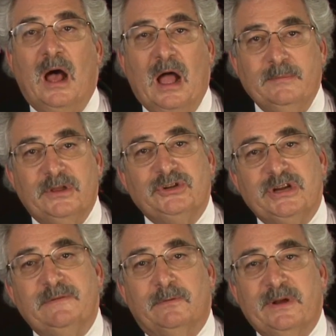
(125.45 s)
I'm the
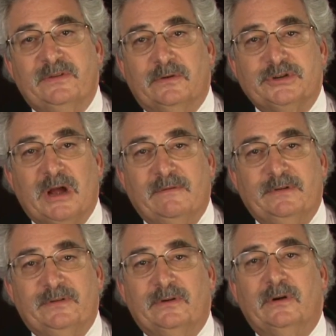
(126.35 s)
Chief Research
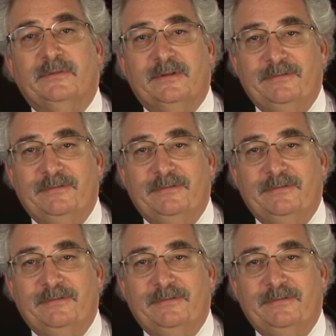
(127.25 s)
Officer of the